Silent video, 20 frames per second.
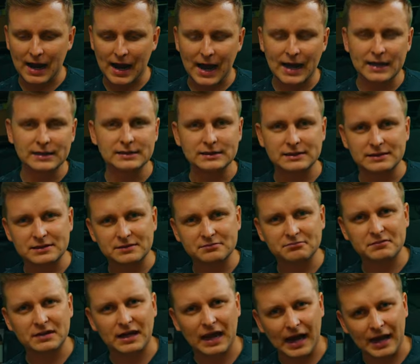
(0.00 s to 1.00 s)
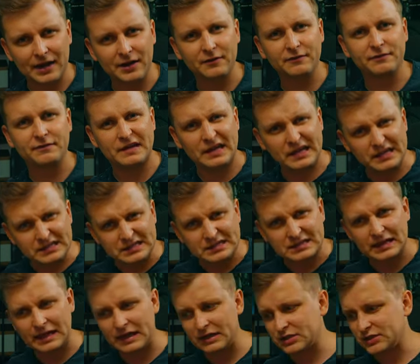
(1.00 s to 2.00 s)
and kind of
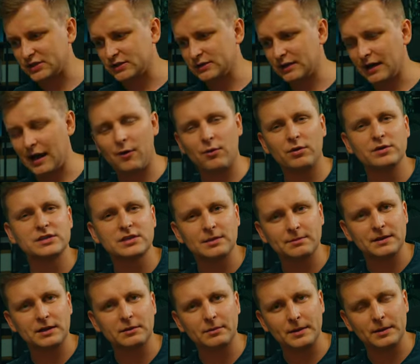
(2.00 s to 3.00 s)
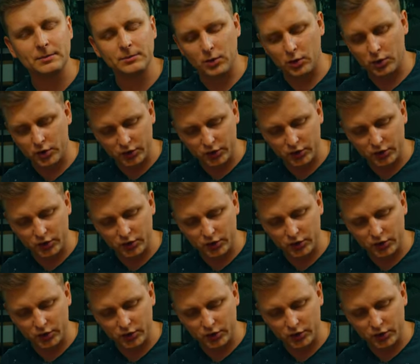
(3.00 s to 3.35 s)
insulation. I want something a bit more